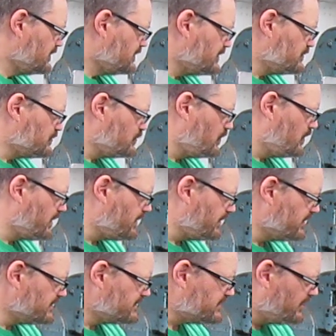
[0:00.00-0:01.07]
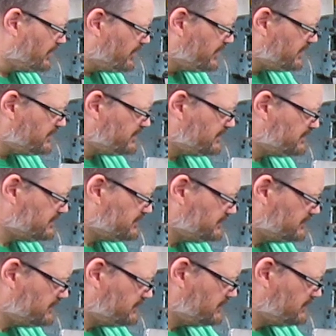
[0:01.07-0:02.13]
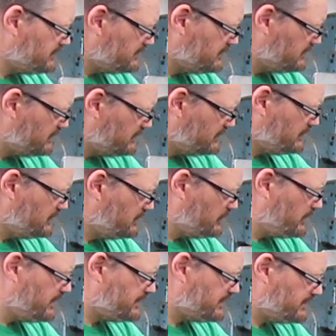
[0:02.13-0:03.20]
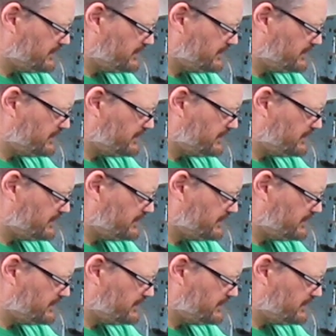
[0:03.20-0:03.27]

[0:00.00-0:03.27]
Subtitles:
This will work on its side with